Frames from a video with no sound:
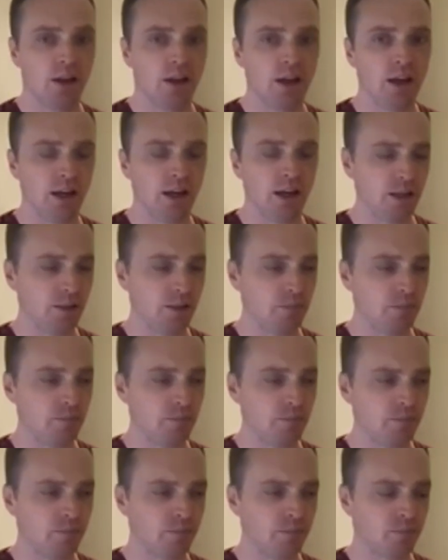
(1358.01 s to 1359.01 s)

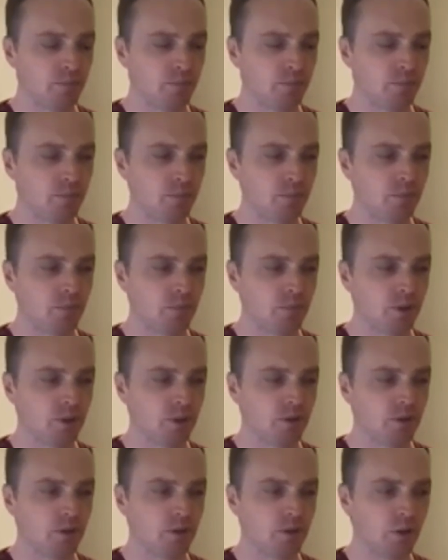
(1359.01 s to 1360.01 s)
You
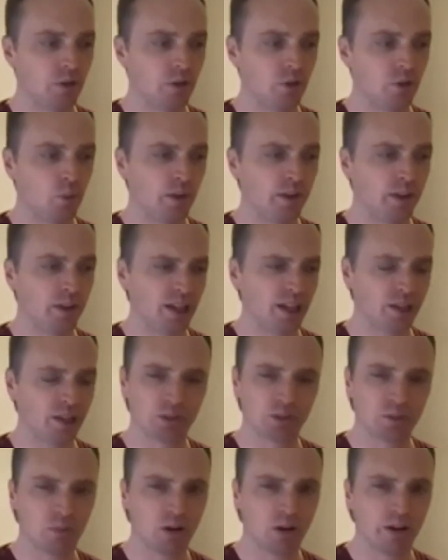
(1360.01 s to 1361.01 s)
know, the one that comes
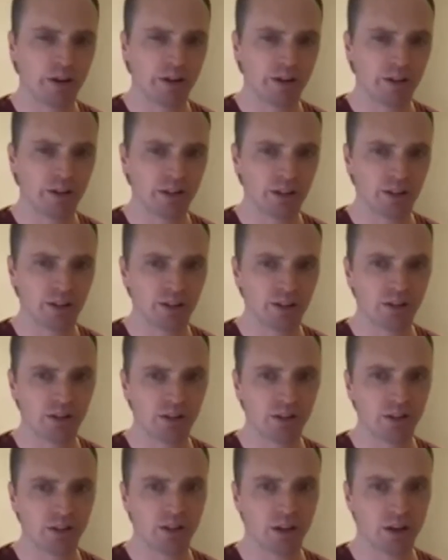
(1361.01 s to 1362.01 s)
to mind
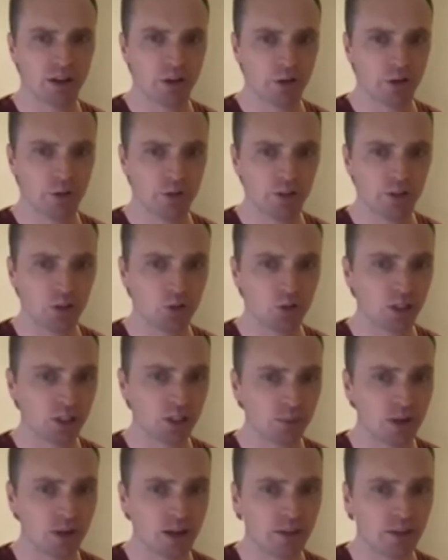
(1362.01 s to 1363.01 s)
is the IoT
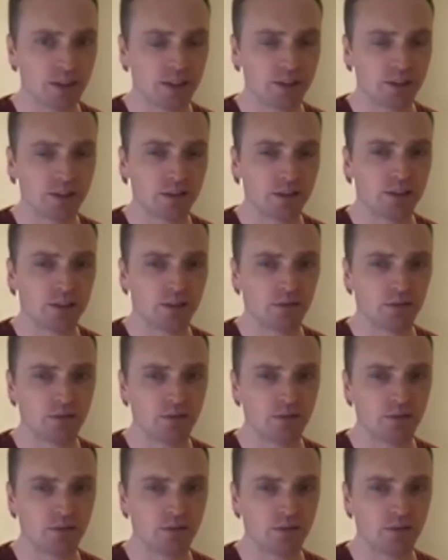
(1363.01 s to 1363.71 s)
trust mark that's